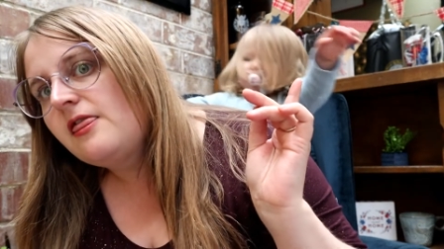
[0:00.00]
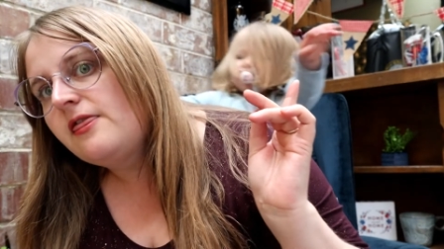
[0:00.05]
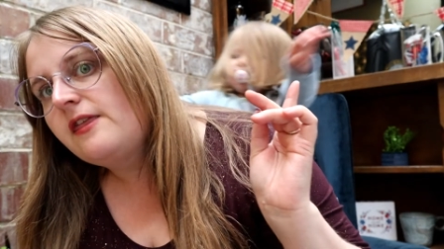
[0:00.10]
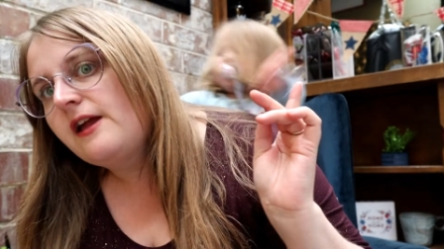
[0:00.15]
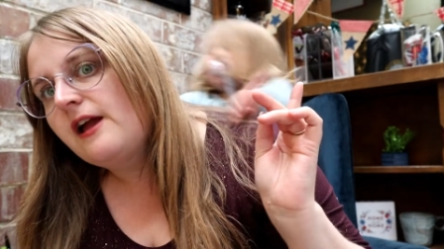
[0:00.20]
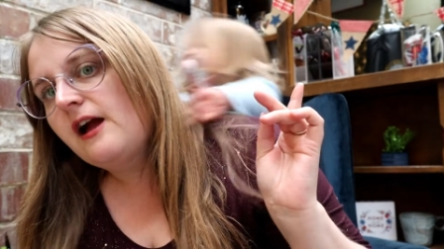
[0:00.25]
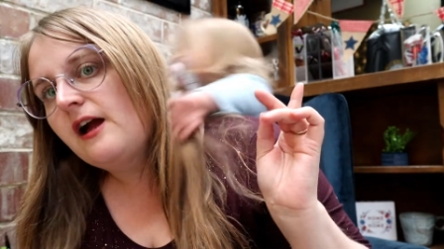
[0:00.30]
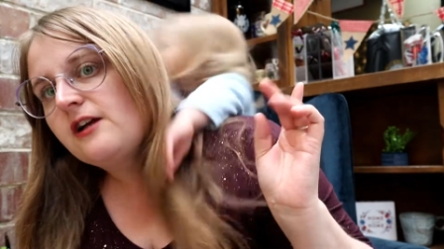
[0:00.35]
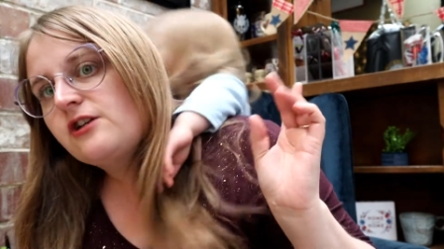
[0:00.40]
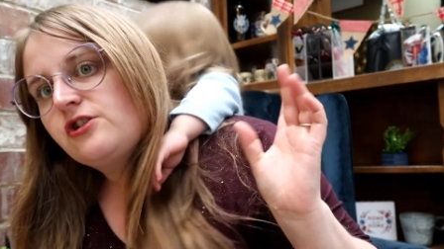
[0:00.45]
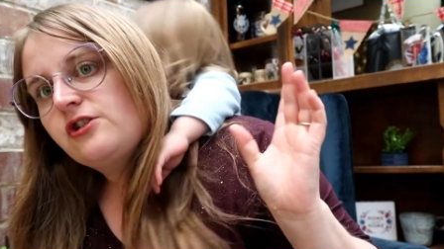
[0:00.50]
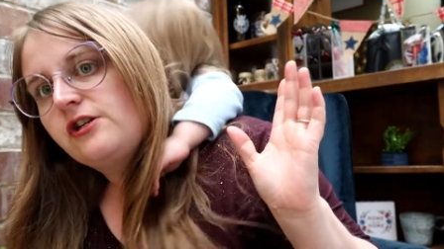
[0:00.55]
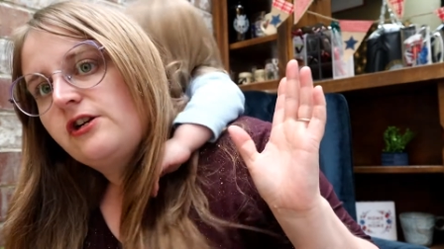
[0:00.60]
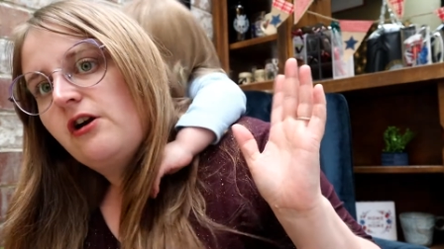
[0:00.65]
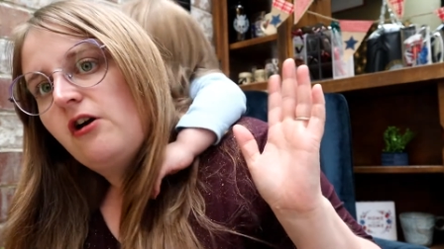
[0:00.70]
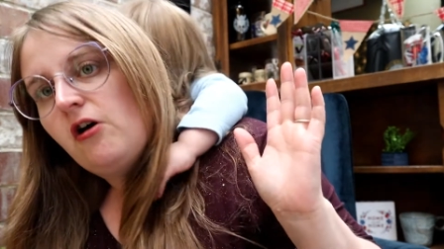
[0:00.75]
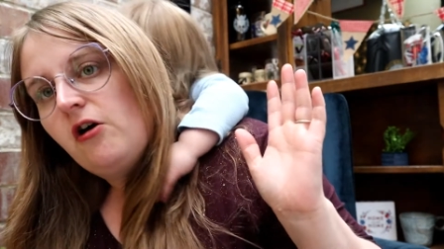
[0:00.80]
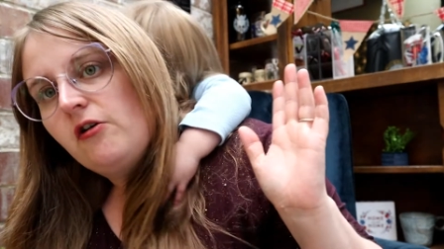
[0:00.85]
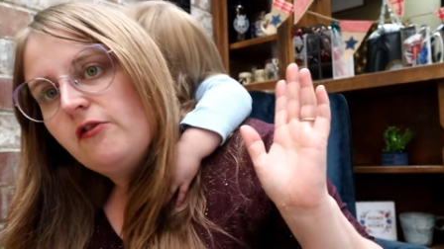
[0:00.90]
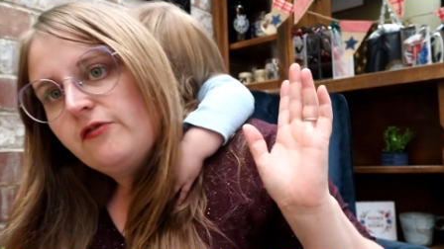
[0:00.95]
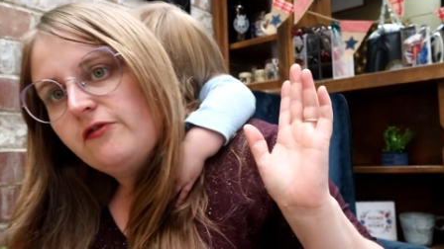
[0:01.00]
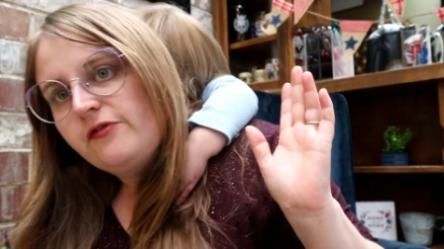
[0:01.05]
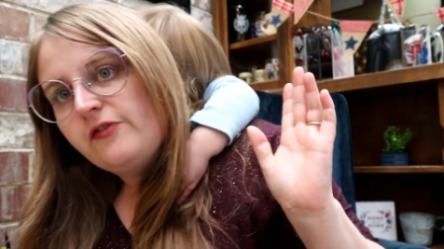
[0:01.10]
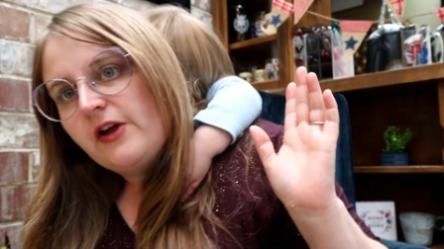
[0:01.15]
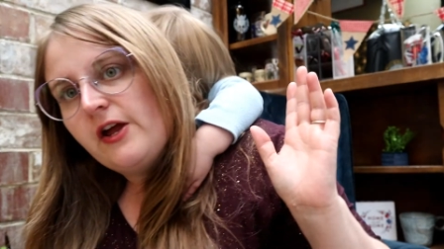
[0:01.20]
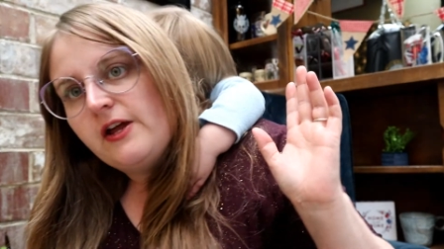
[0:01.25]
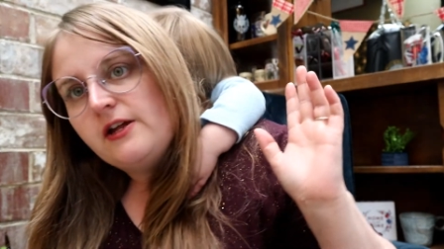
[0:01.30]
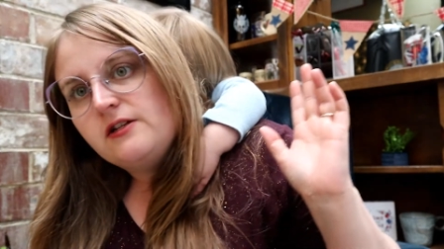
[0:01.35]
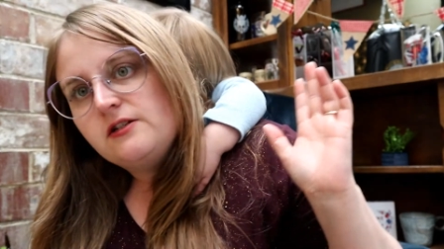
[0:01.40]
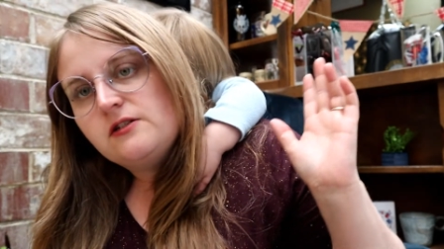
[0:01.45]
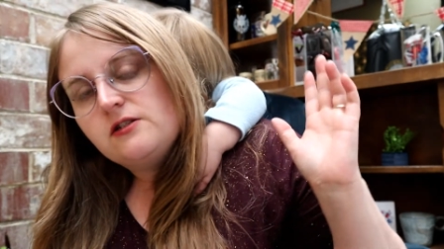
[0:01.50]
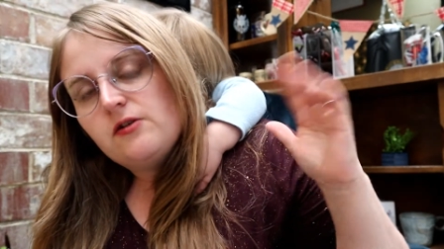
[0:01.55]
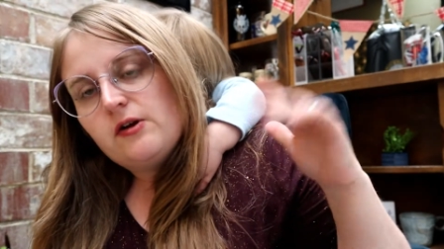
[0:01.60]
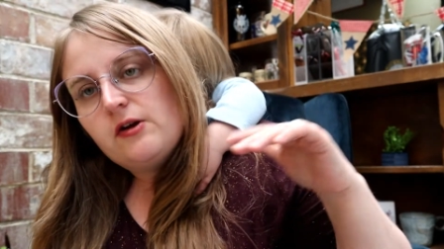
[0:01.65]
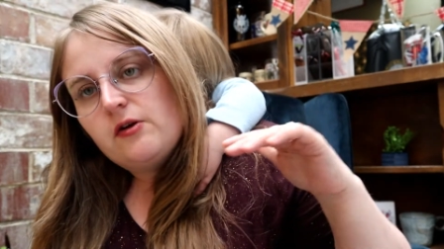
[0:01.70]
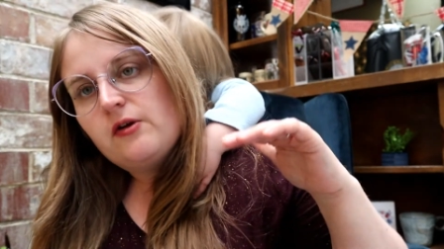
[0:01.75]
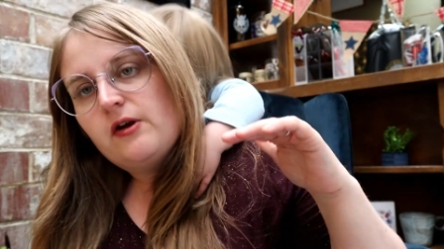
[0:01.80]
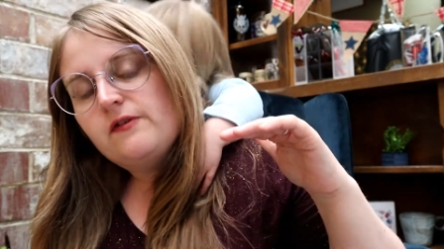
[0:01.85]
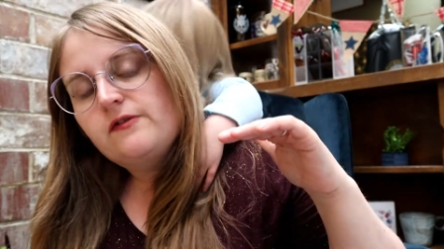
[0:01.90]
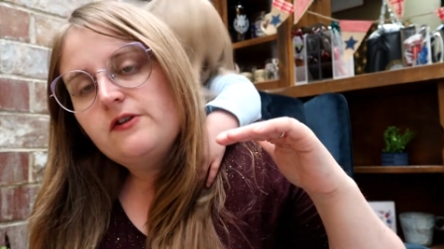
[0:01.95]
They actually all fit, so
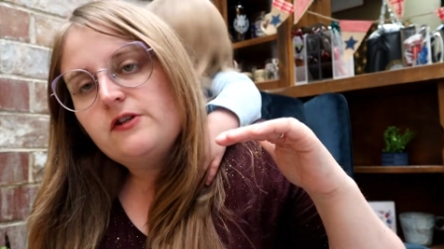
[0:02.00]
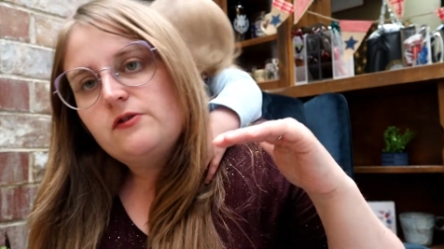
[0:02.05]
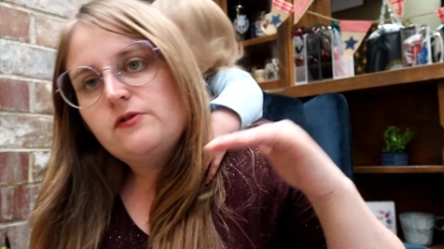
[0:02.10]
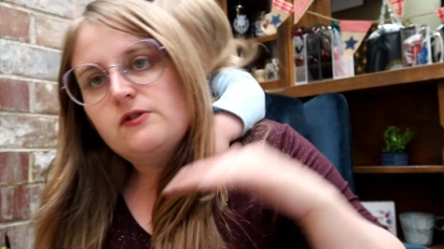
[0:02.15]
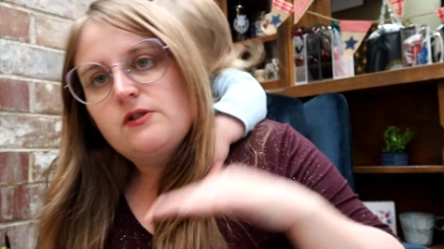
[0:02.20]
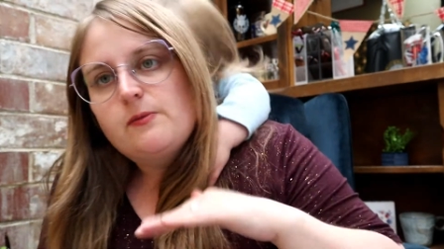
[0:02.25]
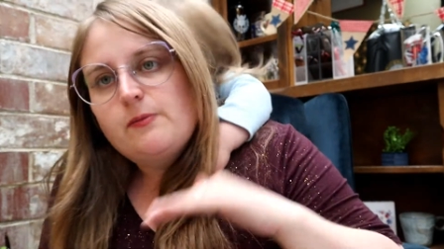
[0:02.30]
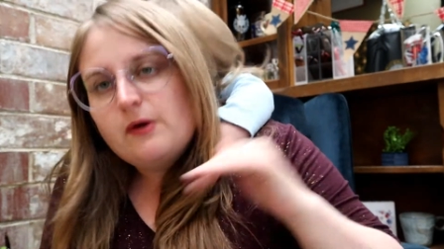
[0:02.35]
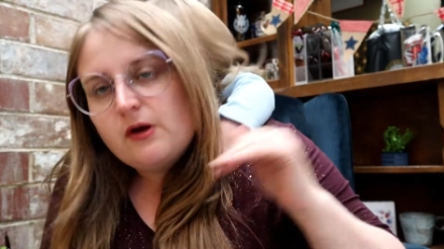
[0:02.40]
I don't have to use the